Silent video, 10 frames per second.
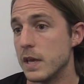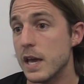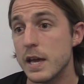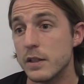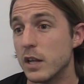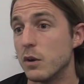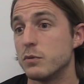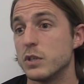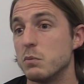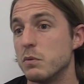Yeah, and then
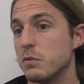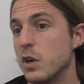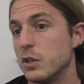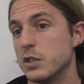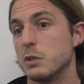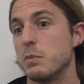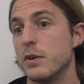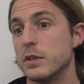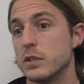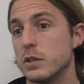obviously with coaching
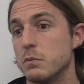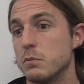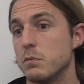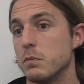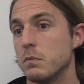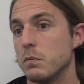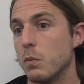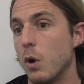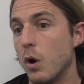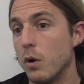experience that
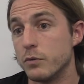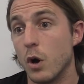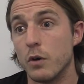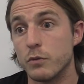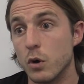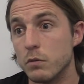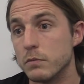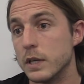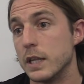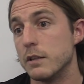I've got,
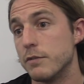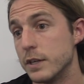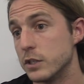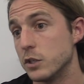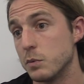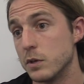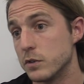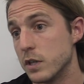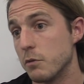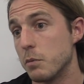and then the fitness experience
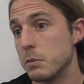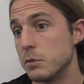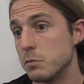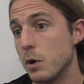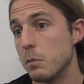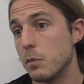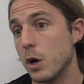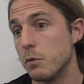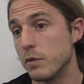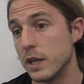of the other people in the department,
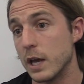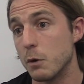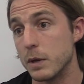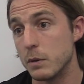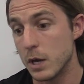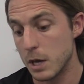hopefully that'll be